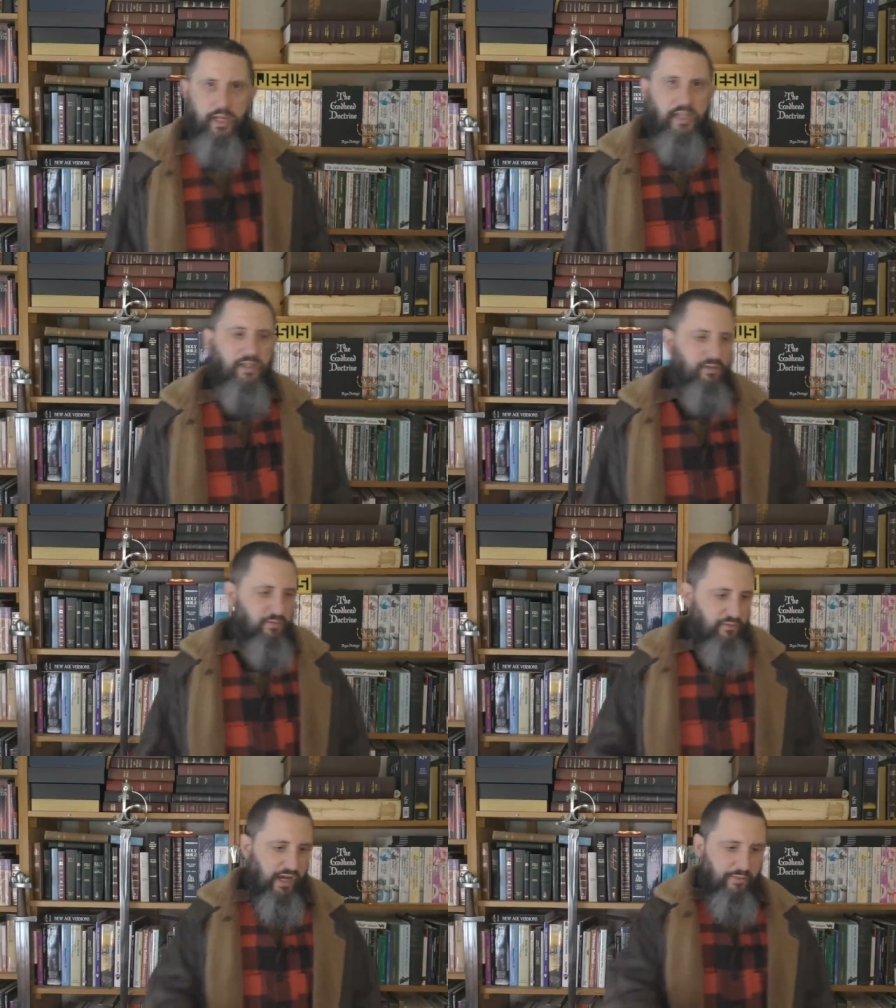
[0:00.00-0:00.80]
Hey,
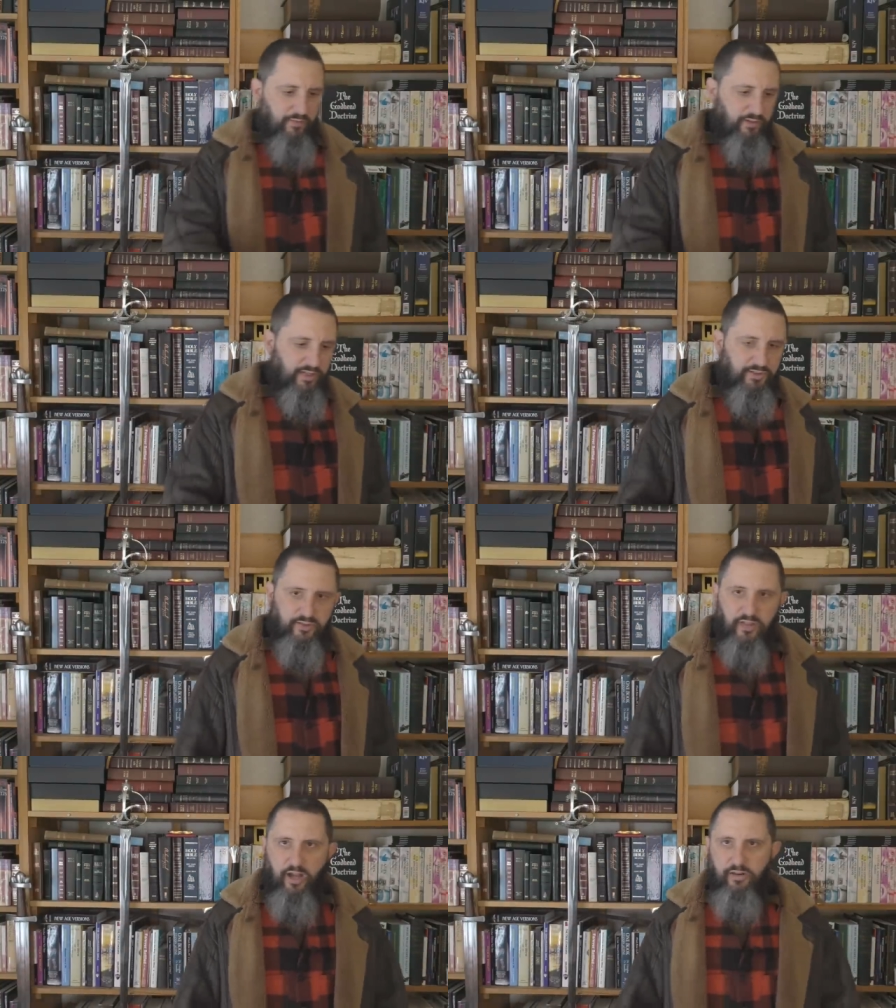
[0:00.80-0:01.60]
you, grab the
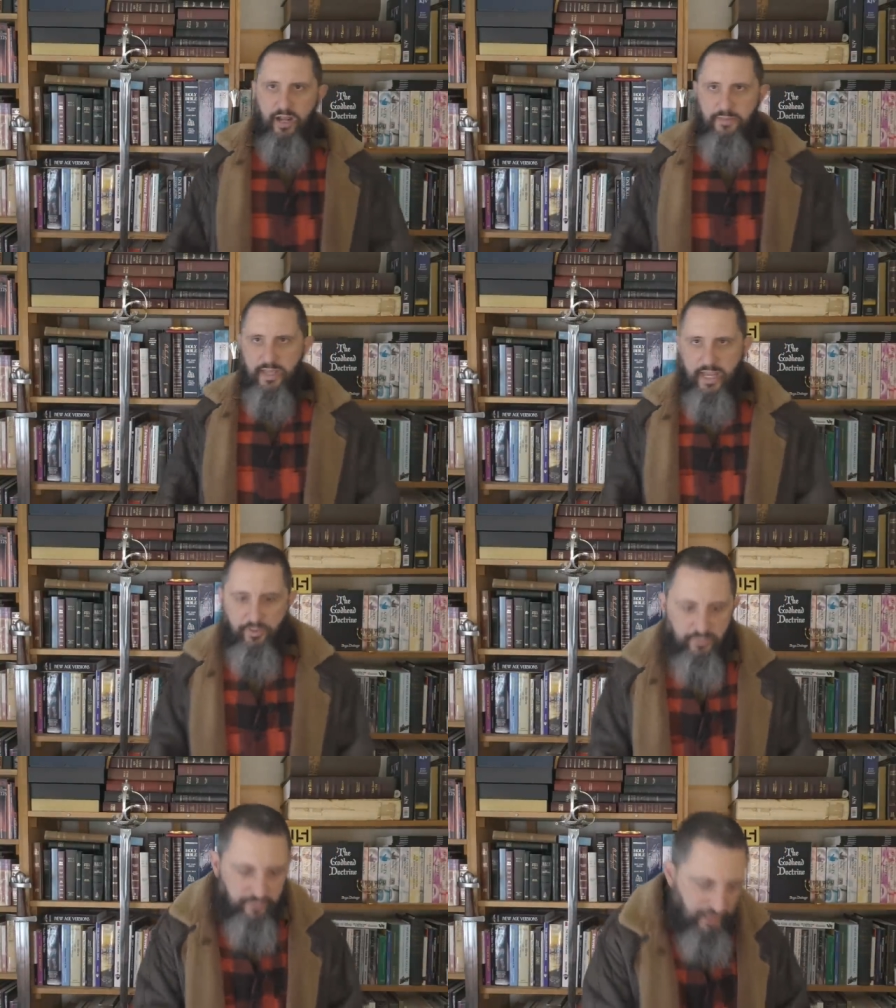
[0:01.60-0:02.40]
wrists. I'll grab the ankles.